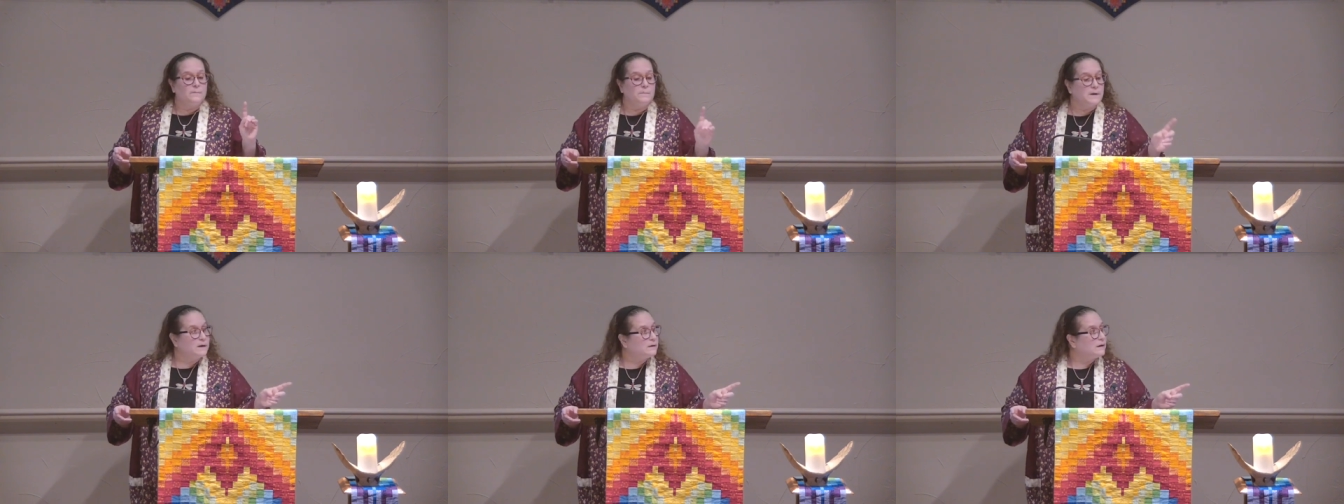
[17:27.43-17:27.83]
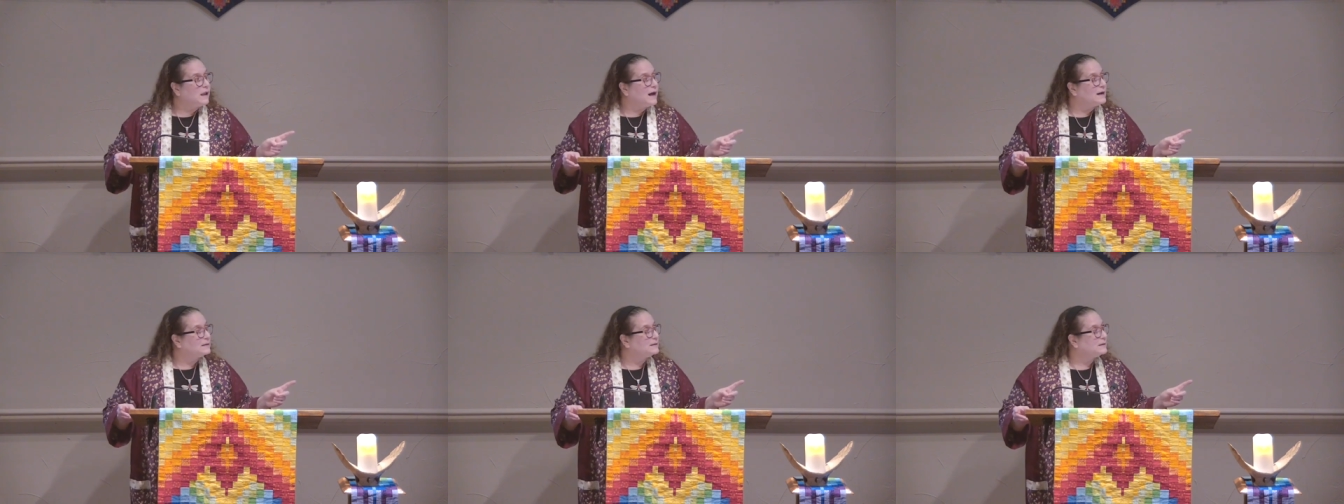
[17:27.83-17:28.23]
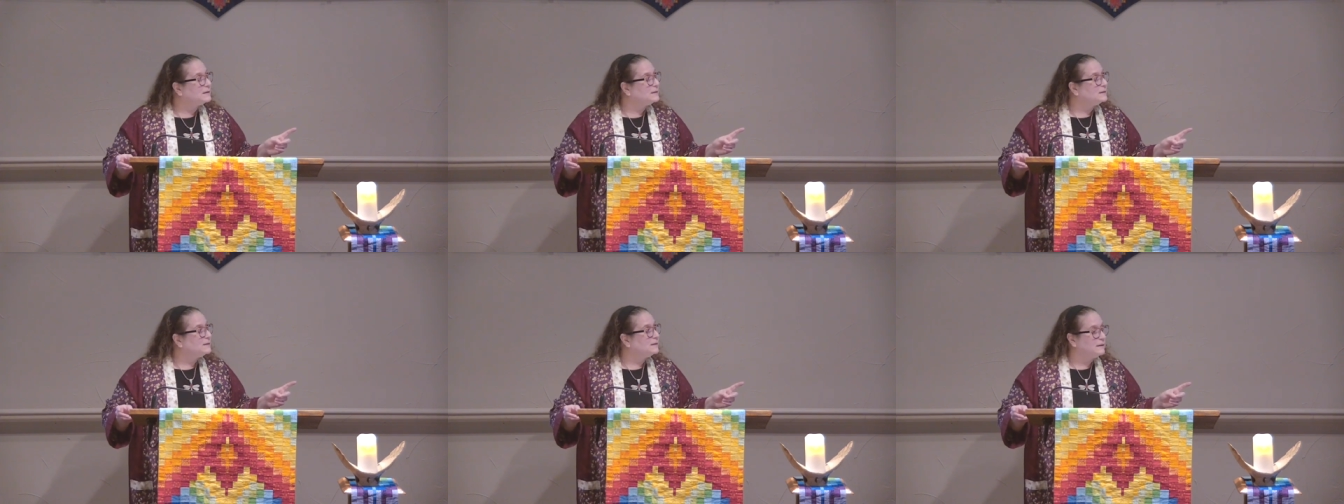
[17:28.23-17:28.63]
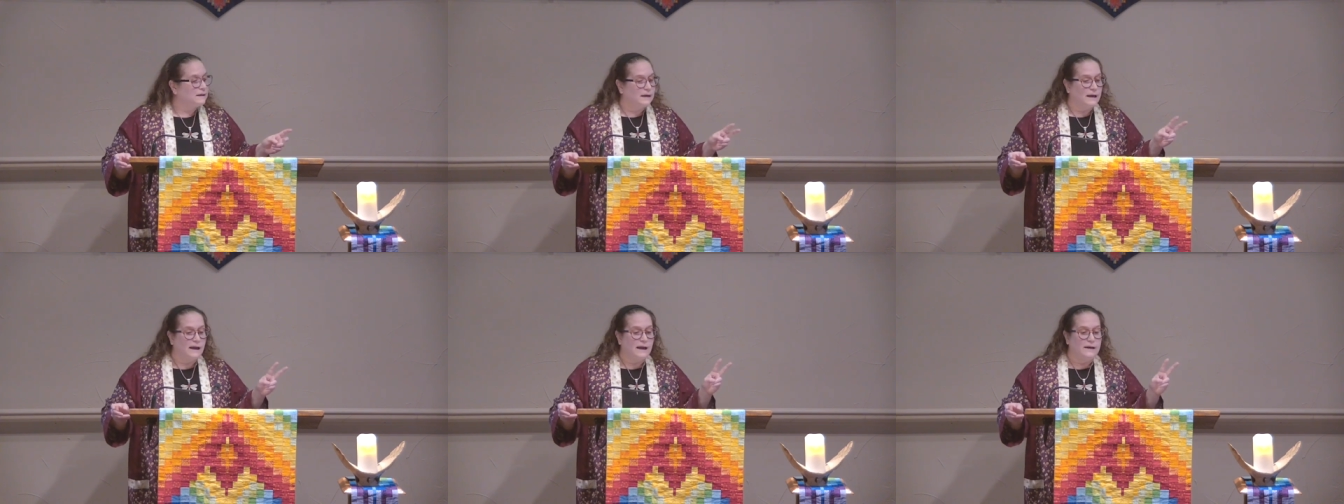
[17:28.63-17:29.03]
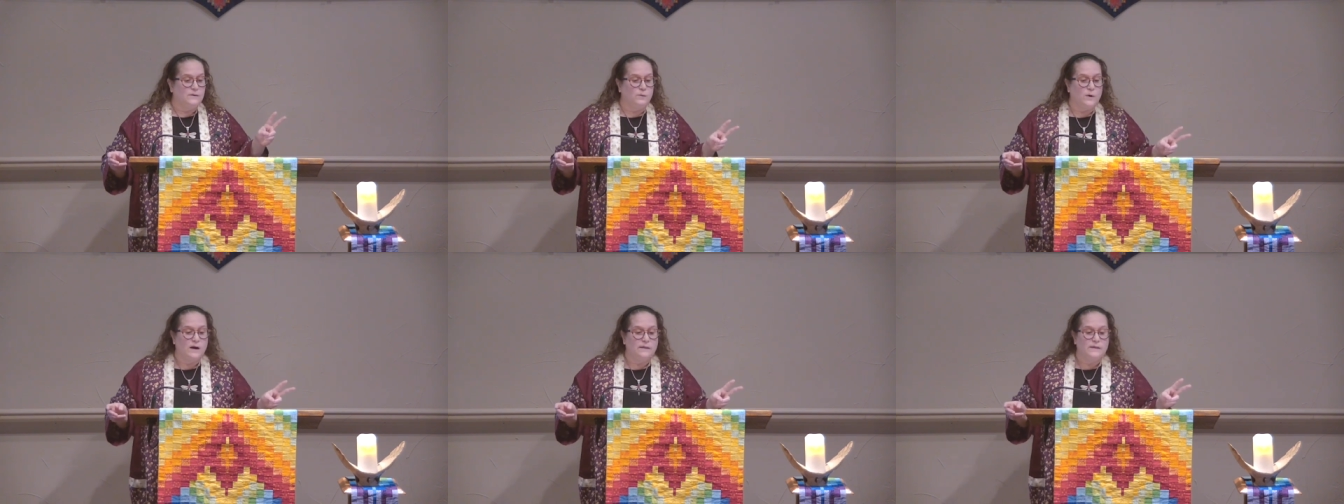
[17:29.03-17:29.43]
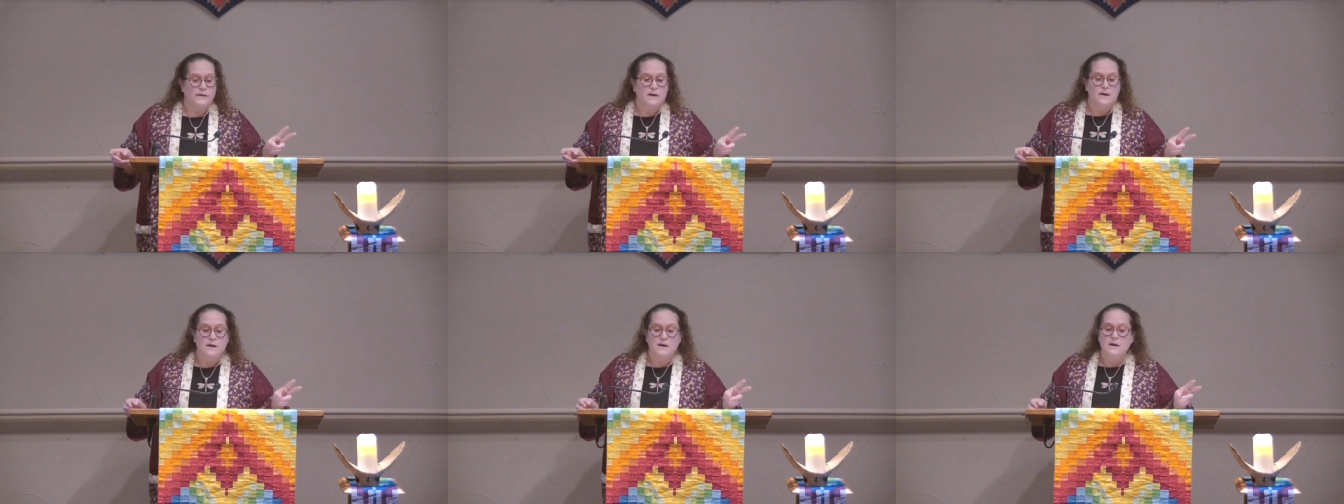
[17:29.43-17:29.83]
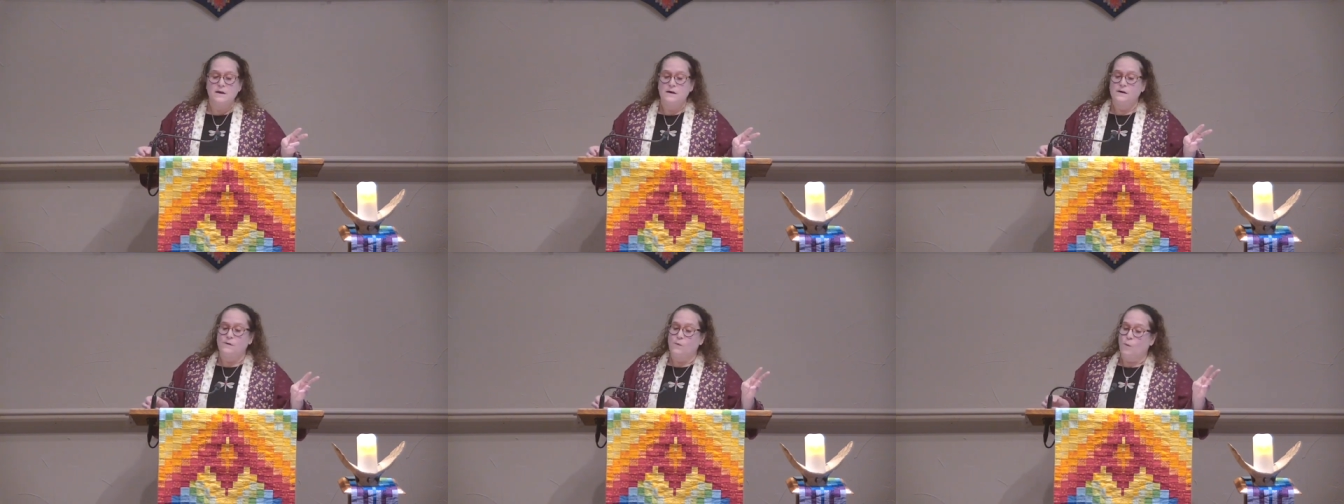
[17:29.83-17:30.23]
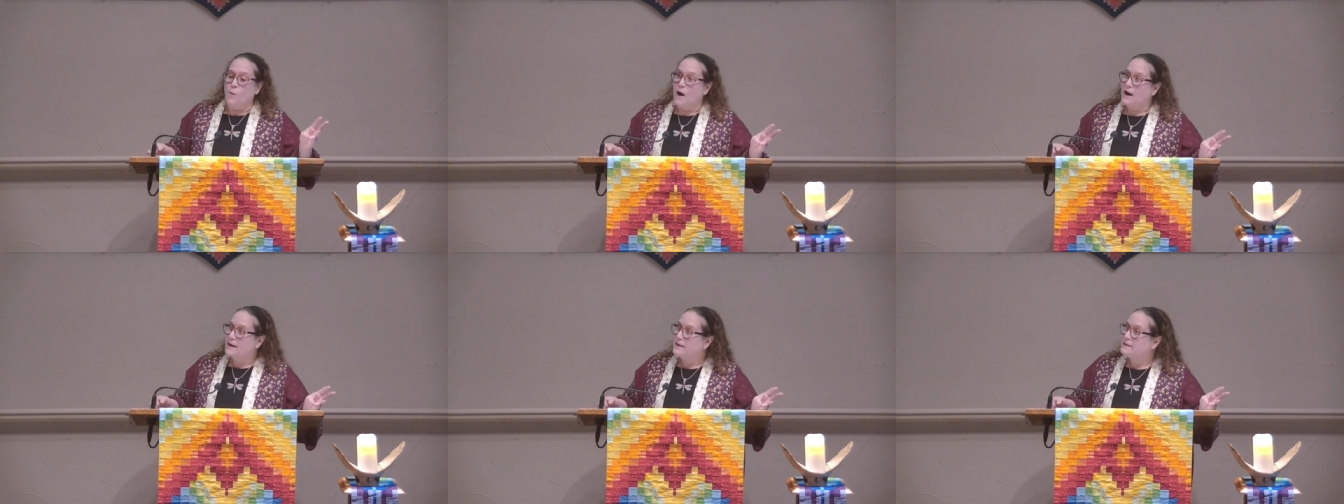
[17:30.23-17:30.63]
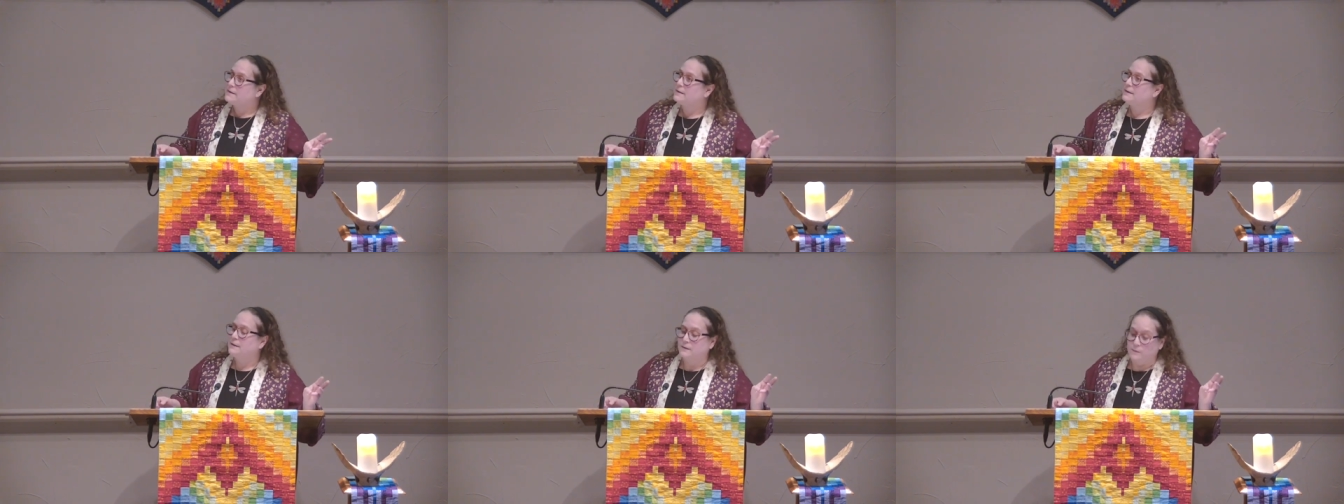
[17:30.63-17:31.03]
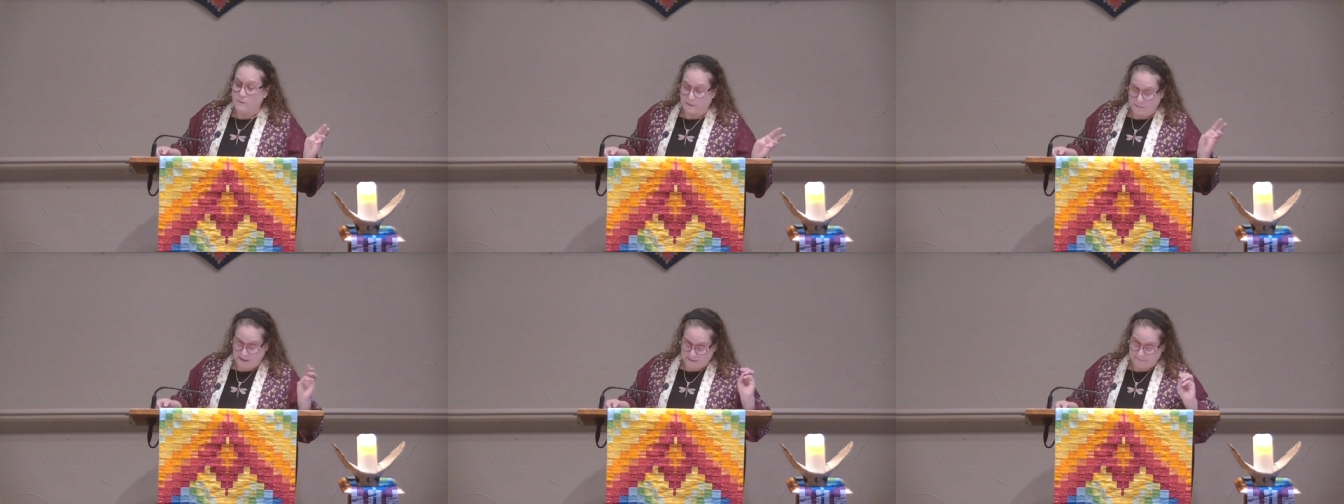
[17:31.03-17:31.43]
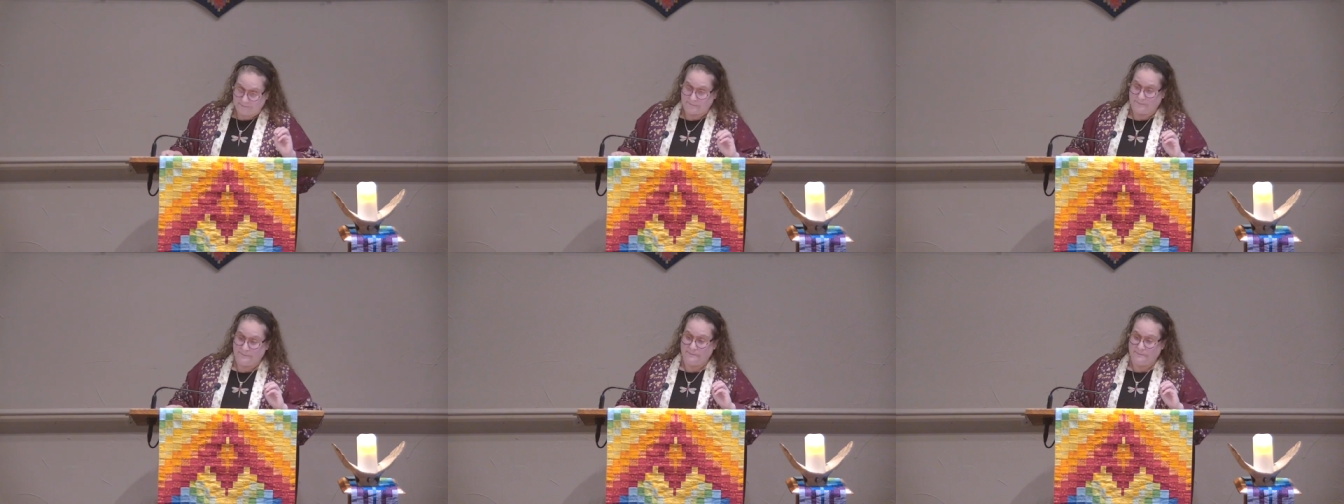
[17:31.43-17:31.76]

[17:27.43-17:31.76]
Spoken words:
middle class and wealthy white women.